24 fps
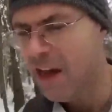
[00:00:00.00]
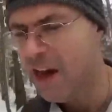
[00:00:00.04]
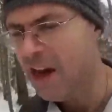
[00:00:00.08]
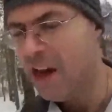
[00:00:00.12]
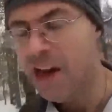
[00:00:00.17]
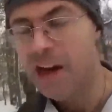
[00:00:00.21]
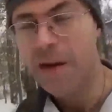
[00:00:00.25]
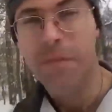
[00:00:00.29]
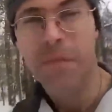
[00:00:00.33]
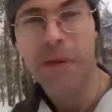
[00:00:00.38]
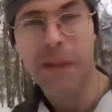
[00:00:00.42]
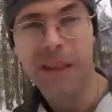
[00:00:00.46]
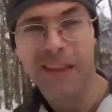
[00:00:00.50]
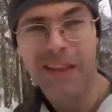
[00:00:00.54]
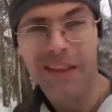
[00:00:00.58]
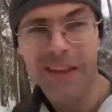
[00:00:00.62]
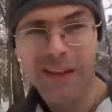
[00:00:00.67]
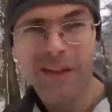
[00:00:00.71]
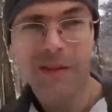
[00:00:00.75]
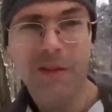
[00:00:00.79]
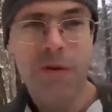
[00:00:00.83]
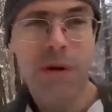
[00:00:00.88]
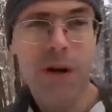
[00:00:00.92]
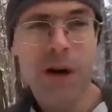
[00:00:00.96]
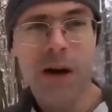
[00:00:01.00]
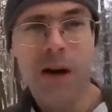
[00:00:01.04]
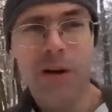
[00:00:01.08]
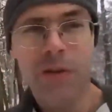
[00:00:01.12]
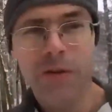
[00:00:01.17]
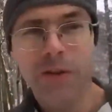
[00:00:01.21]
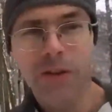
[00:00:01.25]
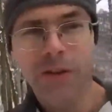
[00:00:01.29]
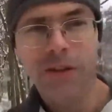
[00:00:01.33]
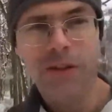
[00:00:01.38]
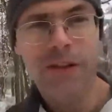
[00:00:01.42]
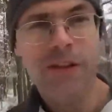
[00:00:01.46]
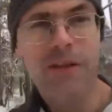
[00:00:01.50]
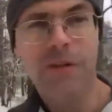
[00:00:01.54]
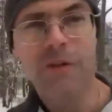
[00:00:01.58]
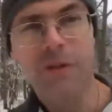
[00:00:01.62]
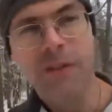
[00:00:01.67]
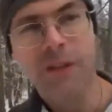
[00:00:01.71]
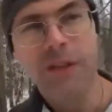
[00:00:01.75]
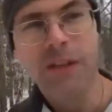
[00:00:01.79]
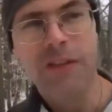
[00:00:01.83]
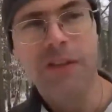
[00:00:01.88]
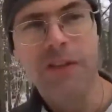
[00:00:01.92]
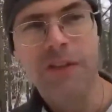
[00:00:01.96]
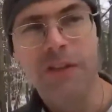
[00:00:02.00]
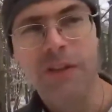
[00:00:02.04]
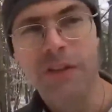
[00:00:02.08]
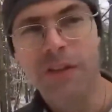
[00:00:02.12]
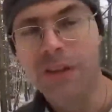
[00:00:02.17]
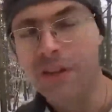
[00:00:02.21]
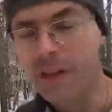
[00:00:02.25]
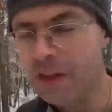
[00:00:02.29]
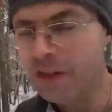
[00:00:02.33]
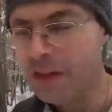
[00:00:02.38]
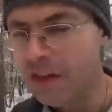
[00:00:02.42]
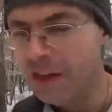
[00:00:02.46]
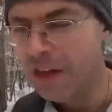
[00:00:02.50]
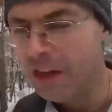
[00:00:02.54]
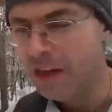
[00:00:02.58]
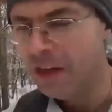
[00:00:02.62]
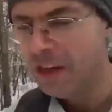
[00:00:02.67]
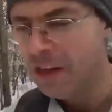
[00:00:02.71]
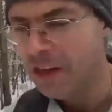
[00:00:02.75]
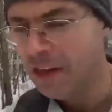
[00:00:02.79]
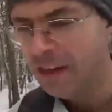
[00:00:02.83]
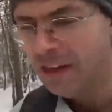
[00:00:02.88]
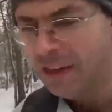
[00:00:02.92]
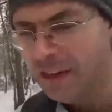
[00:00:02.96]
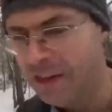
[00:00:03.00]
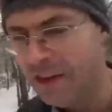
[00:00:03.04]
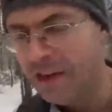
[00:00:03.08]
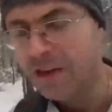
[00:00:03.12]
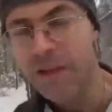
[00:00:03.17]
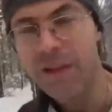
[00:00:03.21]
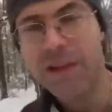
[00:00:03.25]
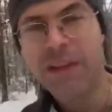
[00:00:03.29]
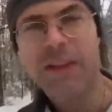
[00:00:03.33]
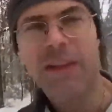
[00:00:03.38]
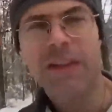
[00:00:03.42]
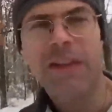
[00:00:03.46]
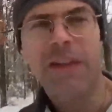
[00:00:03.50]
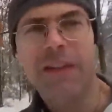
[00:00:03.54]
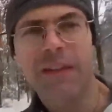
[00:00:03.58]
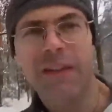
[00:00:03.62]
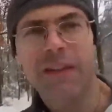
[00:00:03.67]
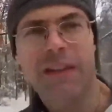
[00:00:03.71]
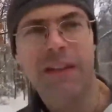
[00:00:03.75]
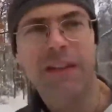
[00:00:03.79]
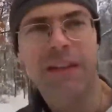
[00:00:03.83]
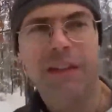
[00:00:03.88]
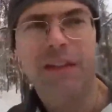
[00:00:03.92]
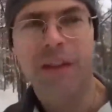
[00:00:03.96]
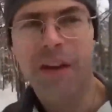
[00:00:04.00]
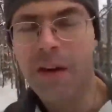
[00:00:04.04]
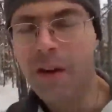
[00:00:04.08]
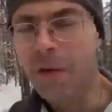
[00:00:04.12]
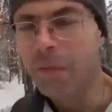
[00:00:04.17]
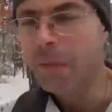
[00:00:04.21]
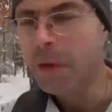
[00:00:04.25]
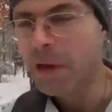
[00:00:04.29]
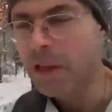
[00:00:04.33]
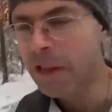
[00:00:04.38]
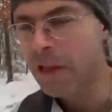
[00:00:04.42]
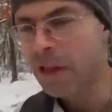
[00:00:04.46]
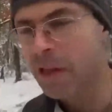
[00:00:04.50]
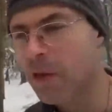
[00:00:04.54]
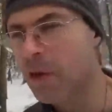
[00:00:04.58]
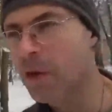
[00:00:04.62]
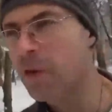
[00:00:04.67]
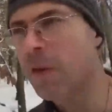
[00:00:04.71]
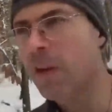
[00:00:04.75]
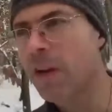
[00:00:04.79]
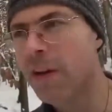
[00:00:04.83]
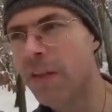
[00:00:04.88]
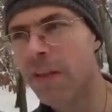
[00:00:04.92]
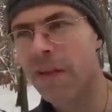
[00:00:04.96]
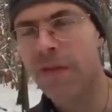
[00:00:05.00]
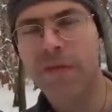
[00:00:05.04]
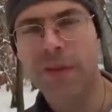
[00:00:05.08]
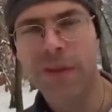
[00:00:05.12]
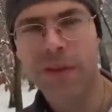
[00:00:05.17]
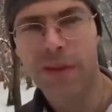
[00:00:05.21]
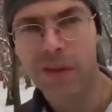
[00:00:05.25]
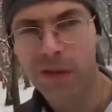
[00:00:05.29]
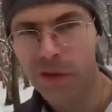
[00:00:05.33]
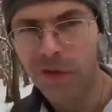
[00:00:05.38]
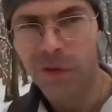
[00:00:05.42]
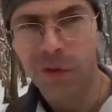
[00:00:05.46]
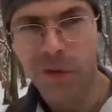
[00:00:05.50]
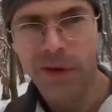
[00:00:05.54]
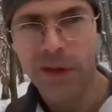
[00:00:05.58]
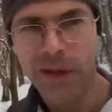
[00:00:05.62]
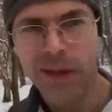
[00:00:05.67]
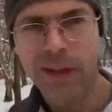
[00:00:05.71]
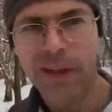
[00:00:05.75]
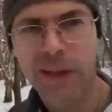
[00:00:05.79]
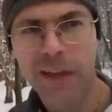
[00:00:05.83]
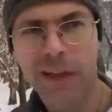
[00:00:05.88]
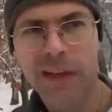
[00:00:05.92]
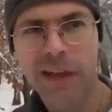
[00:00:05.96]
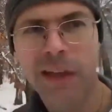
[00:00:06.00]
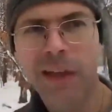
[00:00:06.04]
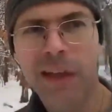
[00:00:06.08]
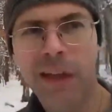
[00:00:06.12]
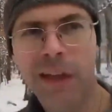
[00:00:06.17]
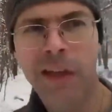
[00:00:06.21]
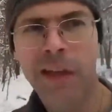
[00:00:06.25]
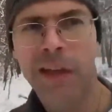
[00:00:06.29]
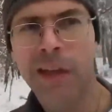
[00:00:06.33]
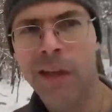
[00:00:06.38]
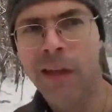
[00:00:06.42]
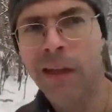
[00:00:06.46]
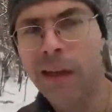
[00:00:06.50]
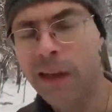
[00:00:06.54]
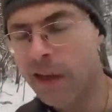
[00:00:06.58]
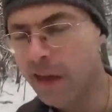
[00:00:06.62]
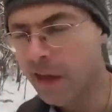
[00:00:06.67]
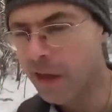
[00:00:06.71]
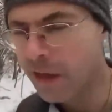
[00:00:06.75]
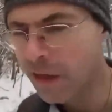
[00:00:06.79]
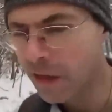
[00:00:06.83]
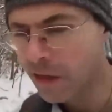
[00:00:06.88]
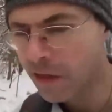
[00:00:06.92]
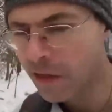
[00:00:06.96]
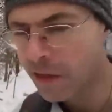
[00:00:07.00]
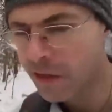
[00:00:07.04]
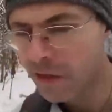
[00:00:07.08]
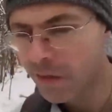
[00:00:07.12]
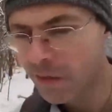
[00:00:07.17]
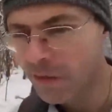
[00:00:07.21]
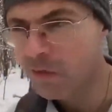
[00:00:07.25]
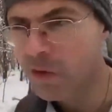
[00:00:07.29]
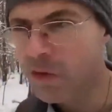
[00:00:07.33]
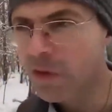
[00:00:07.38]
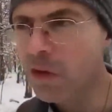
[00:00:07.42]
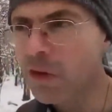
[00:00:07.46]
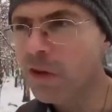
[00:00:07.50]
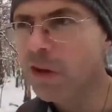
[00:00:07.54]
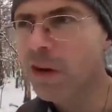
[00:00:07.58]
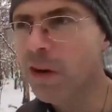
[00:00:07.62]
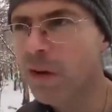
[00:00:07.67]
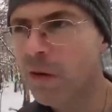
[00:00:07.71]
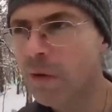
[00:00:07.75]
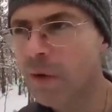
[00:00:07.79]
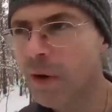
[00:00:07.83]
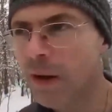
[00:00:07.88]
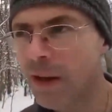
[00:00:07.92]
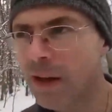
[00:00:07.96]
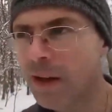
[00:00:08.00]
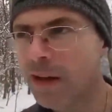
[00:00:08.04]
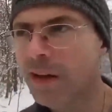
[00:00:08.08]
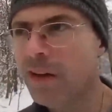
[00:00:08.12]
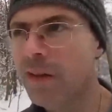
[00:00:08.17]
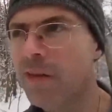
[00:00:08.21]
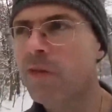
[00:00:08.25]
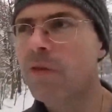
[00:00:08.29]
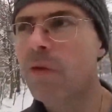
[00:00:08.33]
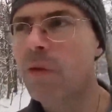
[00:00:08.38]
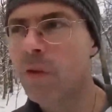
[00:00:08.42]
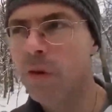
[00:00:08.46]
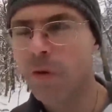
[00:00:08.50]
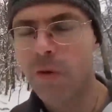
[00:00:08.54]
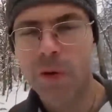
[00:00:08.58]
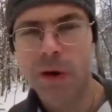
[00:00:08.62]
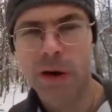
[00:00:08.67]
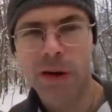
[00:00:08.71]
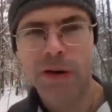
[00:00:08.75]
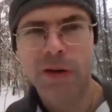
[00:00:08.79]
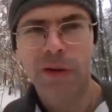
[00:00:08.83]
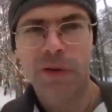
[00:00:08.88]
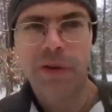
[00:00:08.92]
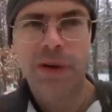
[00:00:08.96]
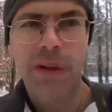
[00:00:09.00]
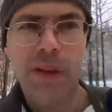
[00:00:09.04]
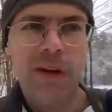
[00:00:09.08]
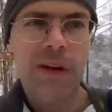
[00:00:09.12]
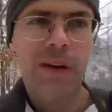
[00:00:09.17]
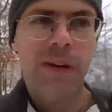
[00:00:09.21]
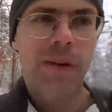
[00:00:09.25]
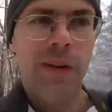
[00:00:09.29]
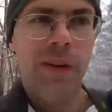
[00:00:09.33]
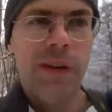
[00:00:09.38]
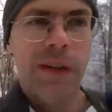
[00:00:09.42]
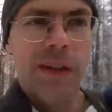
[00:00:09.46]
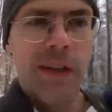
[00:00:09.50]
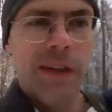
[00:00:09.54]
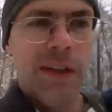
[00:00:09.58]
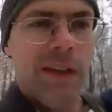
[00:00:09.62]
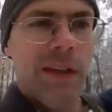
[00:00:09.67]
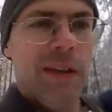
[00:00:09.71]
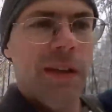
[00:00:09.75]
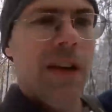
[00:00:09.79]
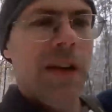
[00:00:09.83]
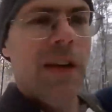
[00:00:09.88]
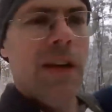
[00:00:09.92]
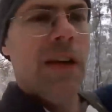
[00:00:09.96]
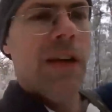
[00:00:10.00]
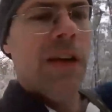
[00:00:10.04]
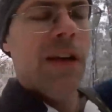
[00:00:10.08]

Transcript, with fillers: Uh, but these two houses, these two sisters, now this is this is a completely totally different story and it's totally related to the one over there in